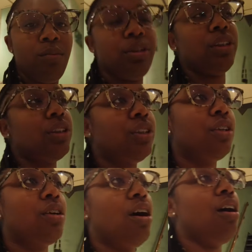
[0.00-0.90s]
We just
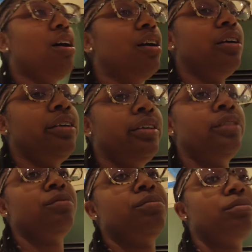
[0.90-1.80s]
took our
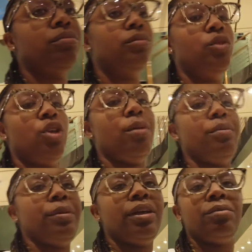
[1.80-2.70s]

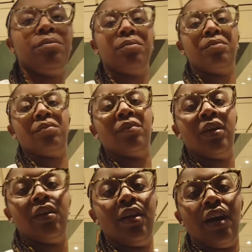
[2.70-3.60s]
Dramamine.
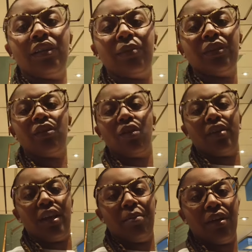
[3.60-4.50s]
I was supposed to
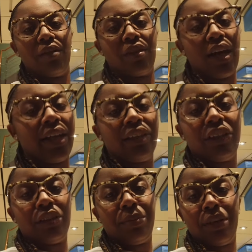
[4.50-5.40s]
record that, but I forgot. It's
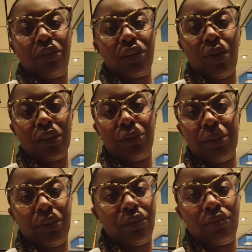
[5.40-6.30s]
just a pill. Swallow your
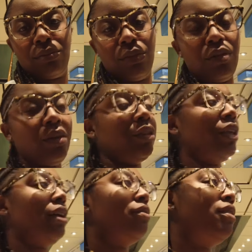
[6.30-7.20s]
pill, move on with
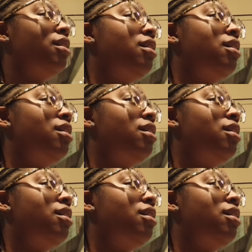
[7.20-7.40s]
your life.